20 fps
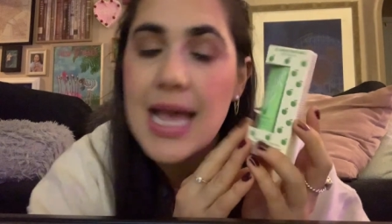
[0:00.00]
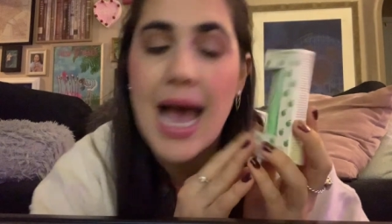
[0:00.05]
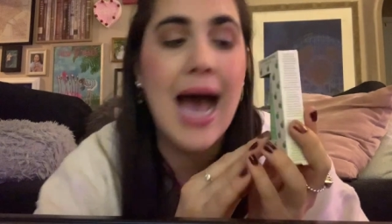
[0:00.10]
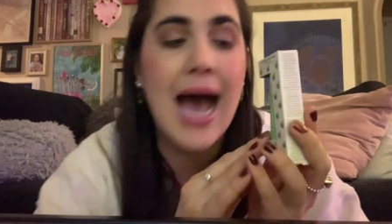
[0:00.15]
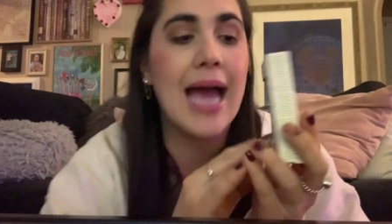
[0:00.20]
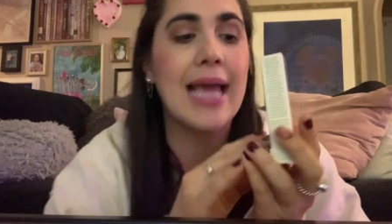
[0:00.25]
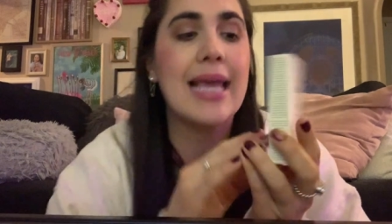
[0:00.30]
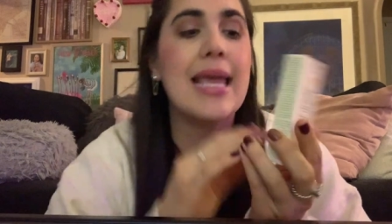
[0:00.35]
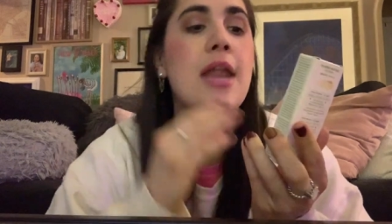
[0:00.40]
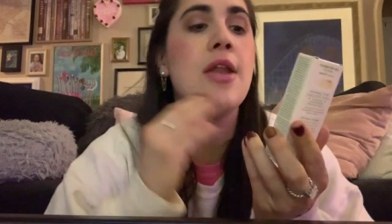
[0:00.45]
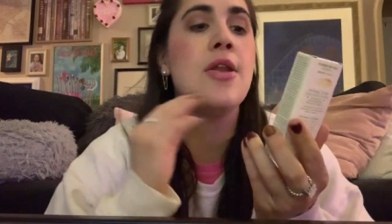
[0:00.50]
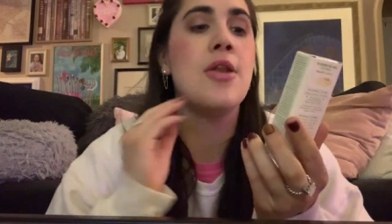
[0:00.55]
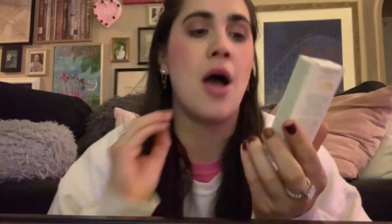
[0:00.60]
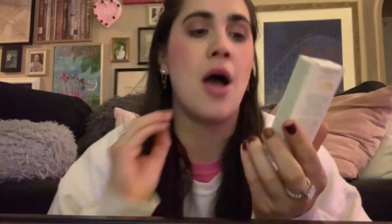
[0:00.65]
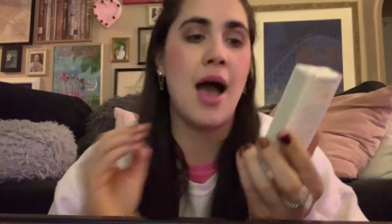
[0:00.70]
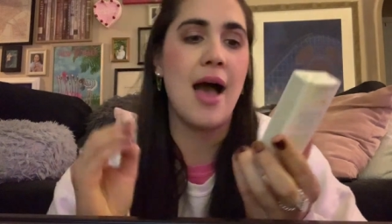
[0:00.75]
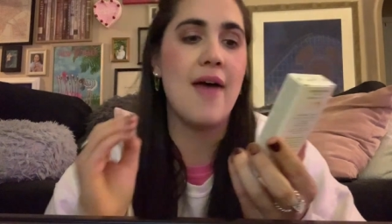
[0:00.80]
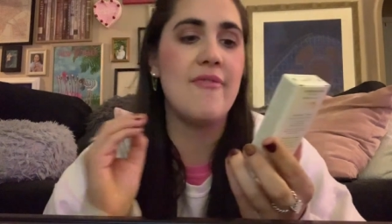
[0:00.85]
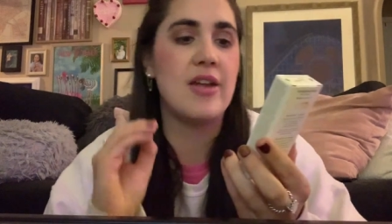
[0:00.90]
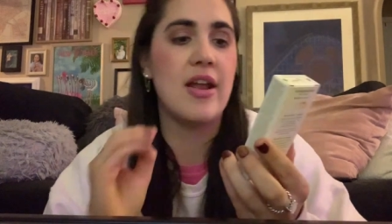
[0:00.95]
I
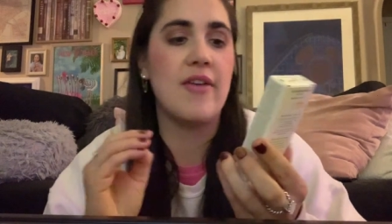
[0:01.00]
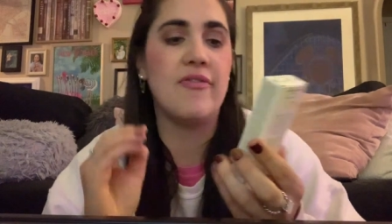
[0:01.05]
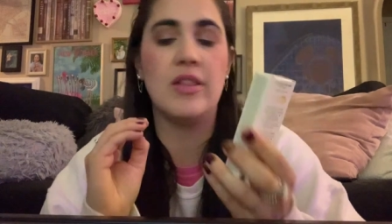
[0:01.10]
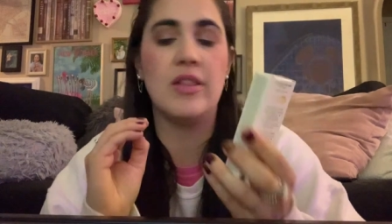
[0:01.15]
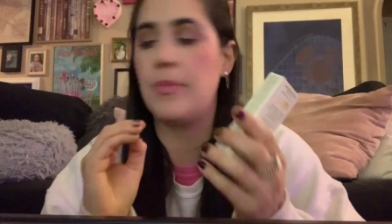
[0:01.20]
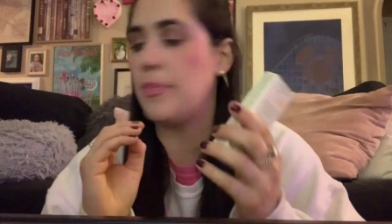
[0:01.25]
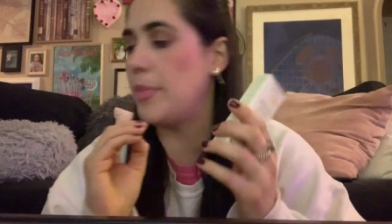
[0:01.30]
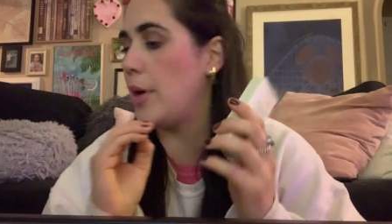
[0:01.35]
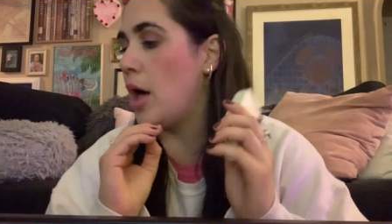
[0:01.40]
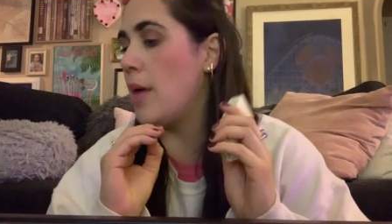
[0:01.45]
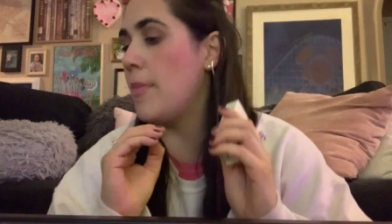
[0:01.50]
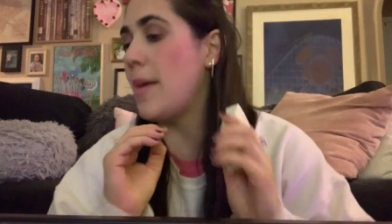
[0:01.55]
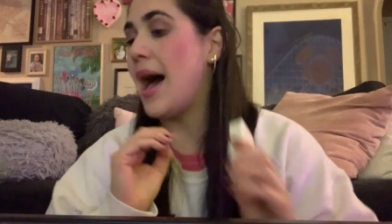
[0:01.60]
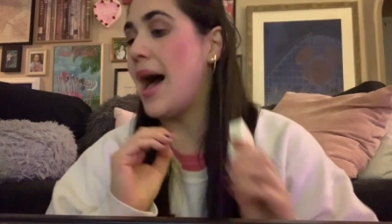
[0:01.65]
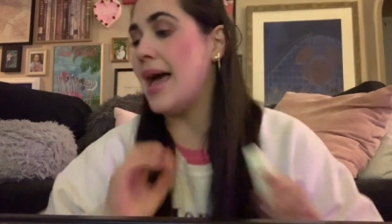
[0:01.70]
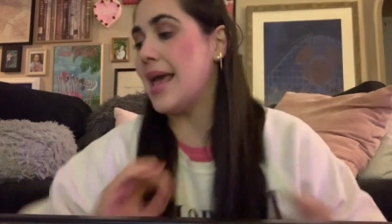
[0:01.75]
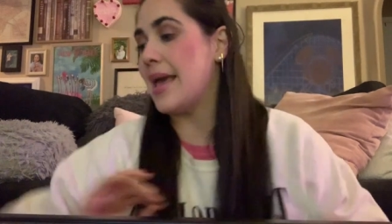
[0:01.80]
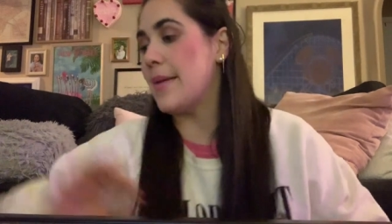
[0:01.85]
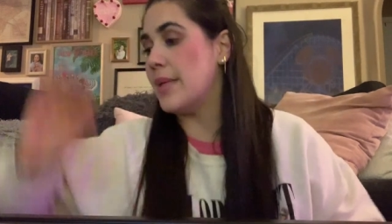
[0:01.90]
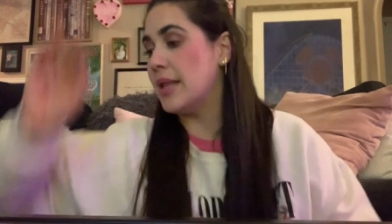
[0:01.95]
cannot have enough lip balm.
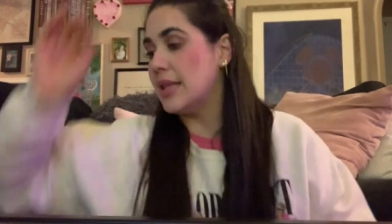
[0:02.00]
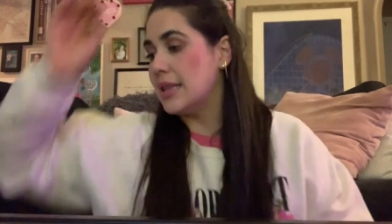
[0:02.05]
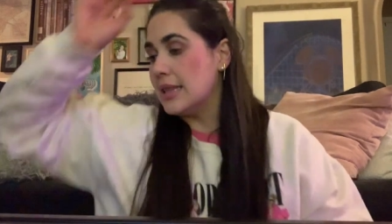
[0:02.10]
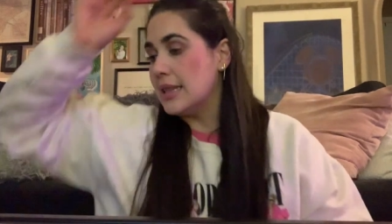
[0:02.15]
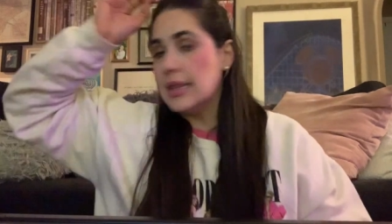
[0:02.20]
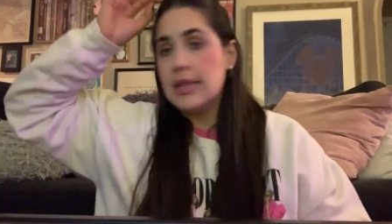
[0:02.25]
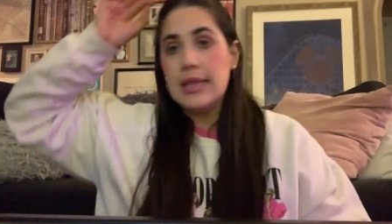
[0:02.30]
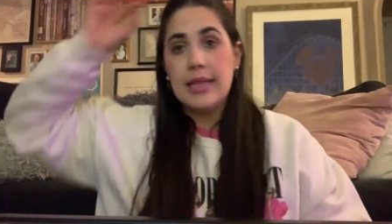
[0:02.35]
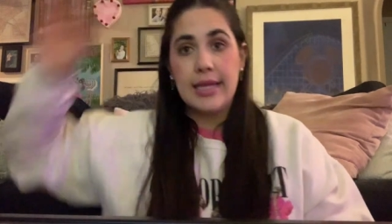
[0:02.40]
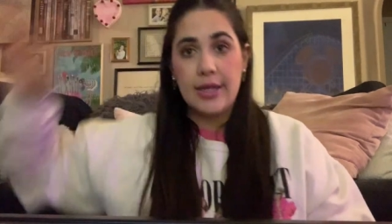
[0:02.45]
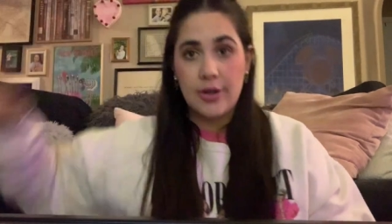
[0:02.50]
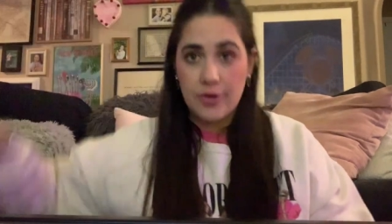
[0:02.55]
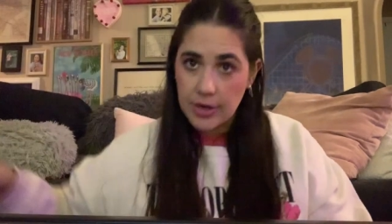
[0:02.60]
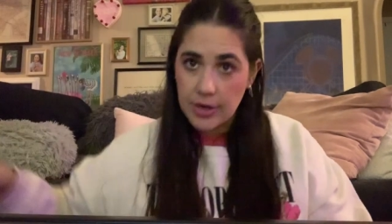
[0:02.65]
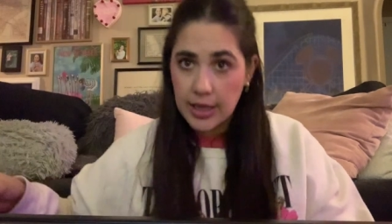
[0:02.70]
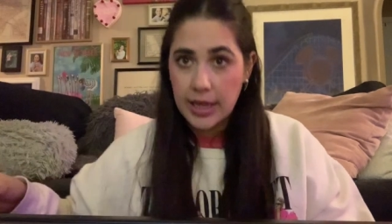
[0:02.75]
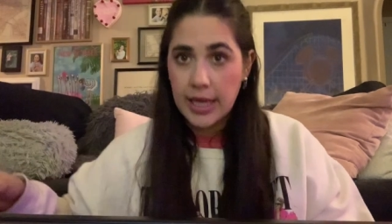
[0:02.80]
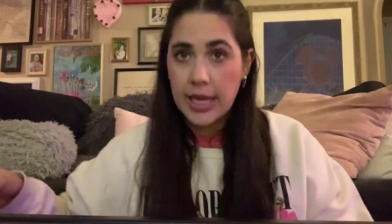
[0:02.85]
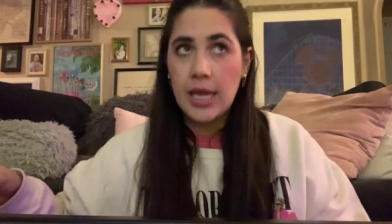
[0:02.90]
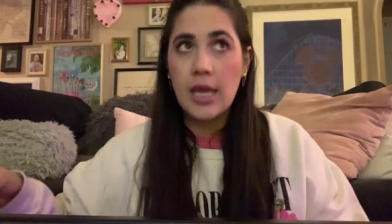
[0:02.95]
I am
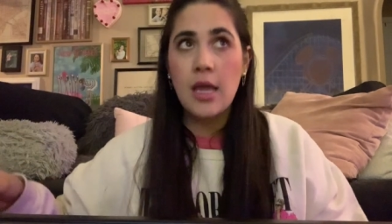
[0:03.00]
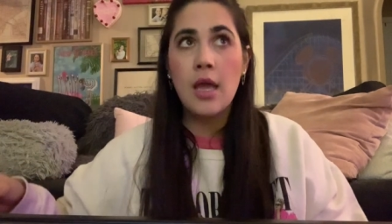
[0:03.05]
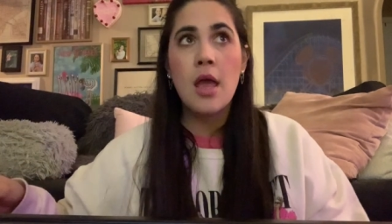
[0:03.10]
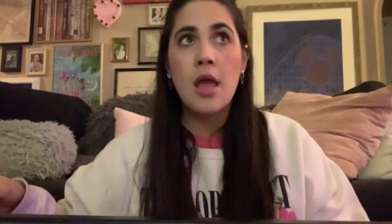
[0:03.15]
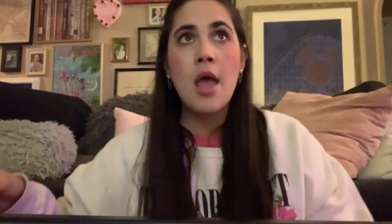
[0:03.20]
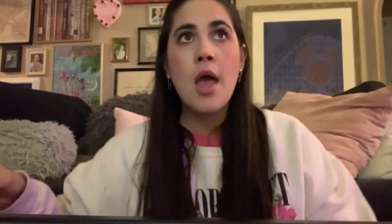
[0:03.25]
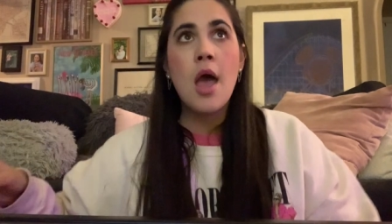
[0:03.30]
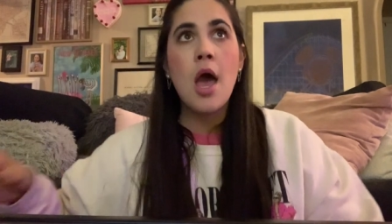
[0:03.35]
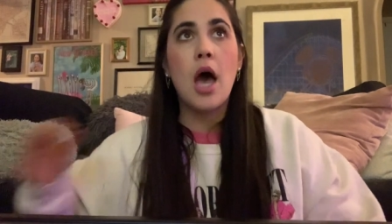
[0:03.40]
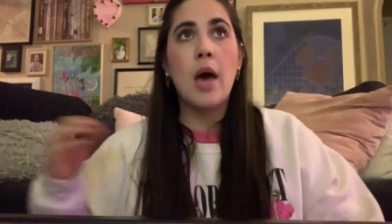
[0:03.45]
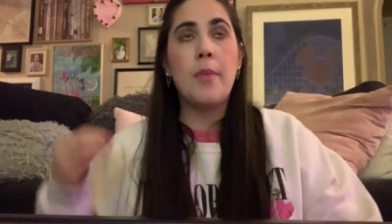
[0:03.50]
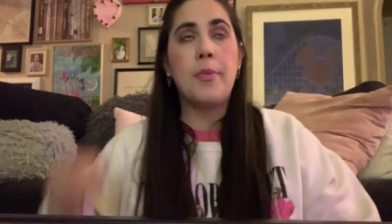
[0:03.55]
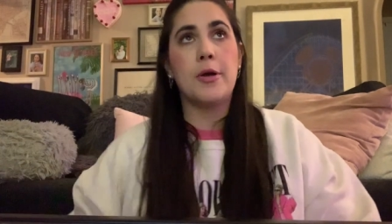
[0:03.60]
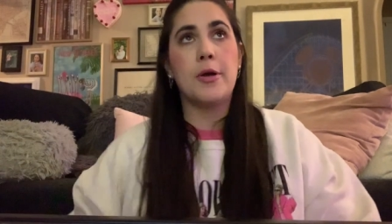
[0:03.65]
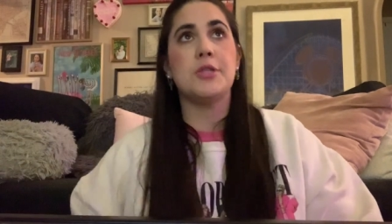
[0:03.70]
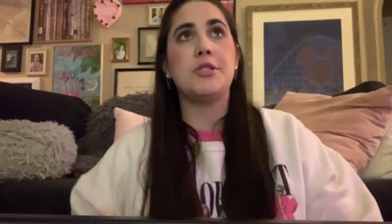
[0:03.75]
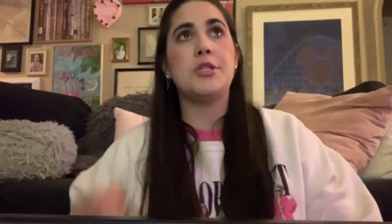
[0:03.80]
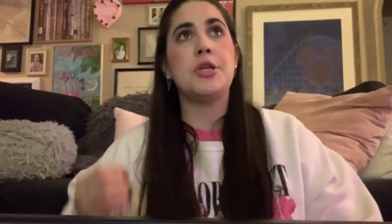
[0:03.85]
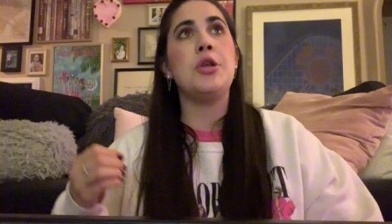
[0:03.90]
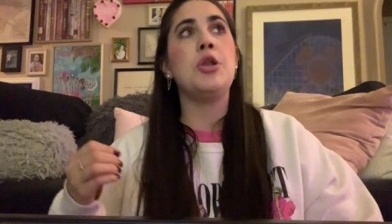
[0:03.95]
literally a
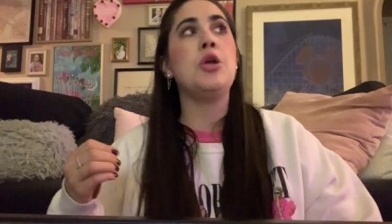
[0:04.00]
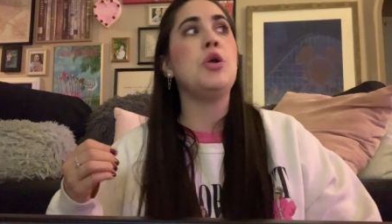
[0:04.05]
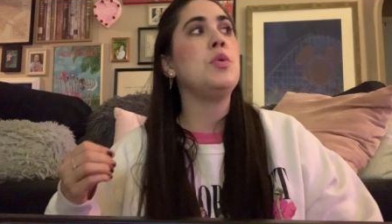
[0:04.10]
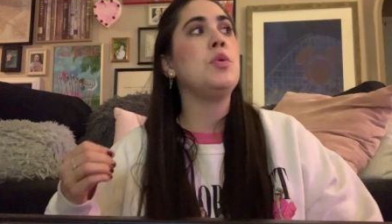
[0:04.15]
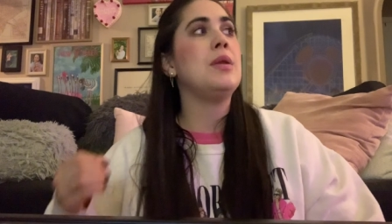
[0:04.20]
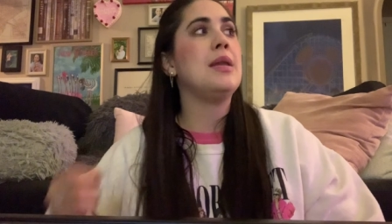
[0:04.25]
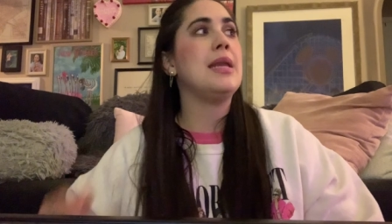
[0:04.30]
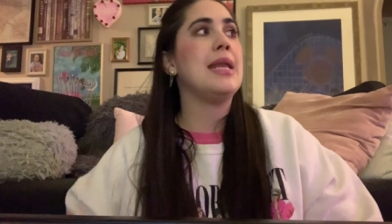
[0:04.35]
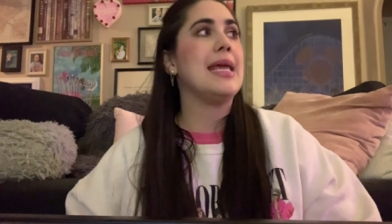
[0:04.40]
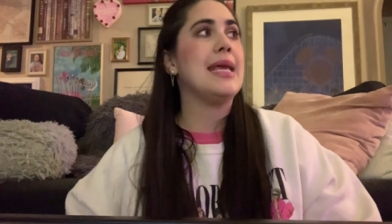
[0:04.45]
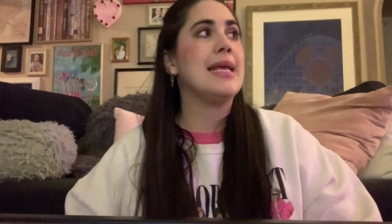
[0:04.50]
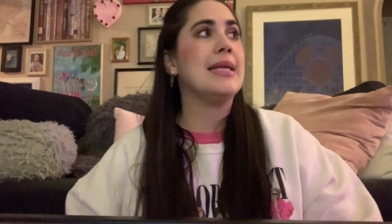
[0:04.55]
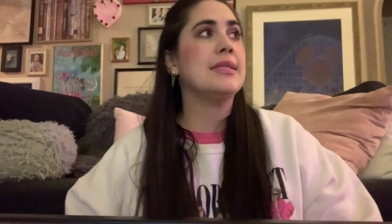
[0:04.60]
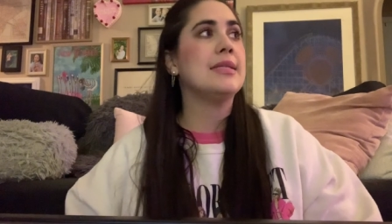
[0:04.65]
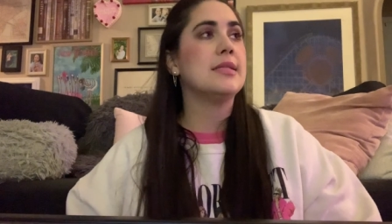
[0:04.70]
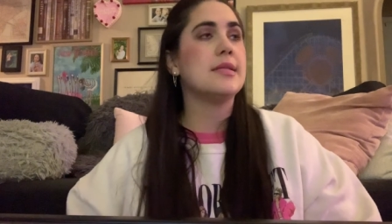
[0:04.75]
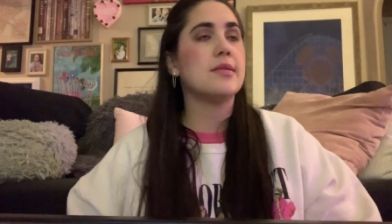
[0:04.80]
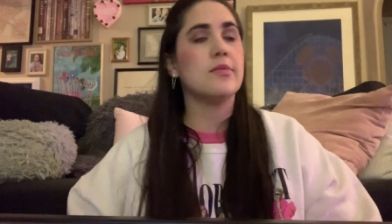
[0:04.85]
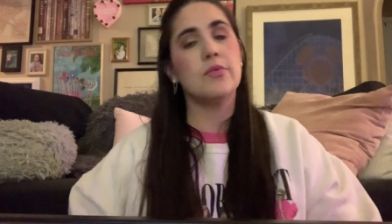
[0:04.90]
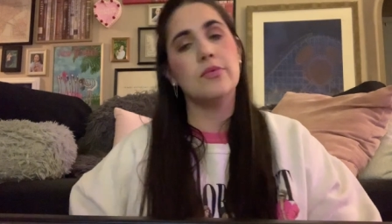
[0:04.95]
person who
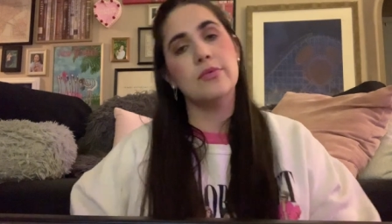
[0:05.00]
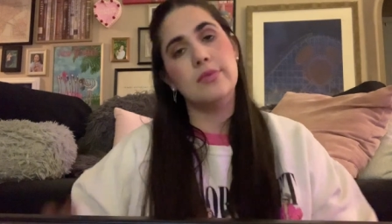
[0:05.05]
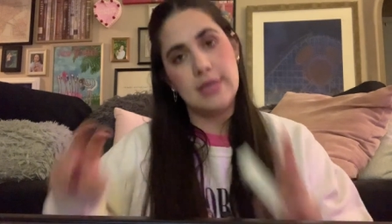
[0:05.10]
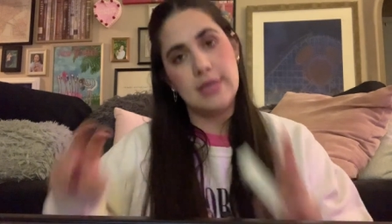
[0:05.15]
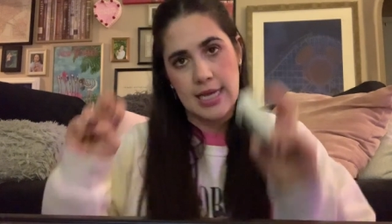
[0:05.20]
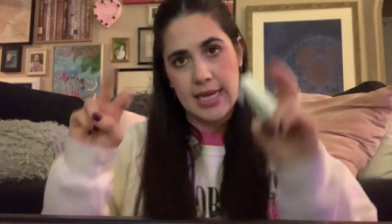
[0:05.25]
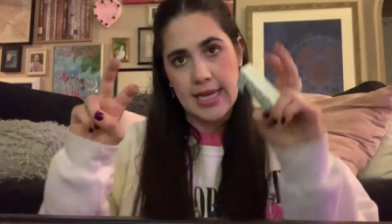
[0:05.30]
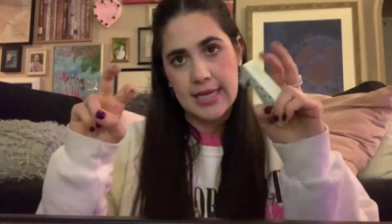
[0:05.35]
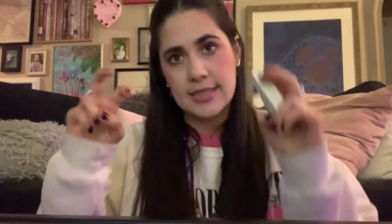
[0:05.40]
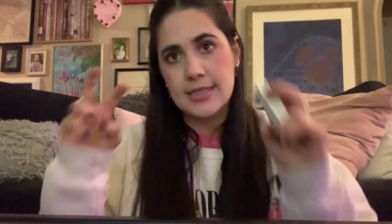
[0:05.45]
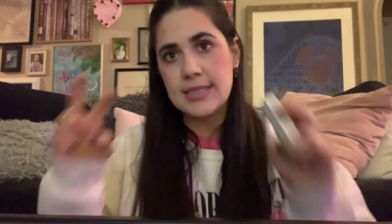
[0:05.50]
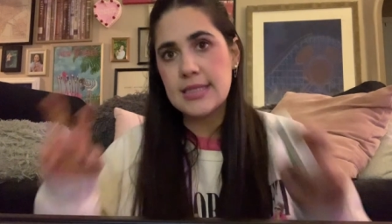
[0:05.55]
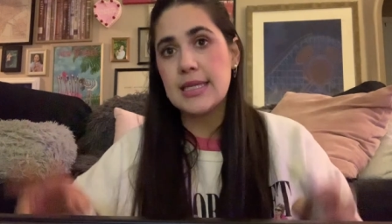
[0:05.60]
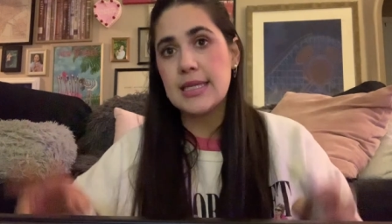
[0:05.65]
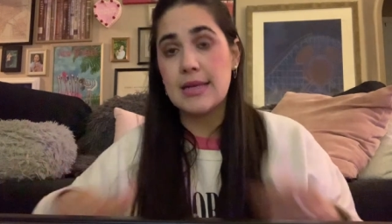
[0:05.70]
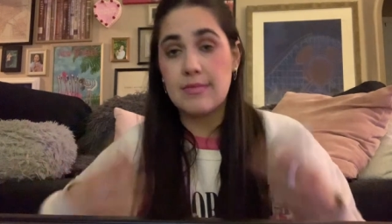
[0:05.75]
needs, needs,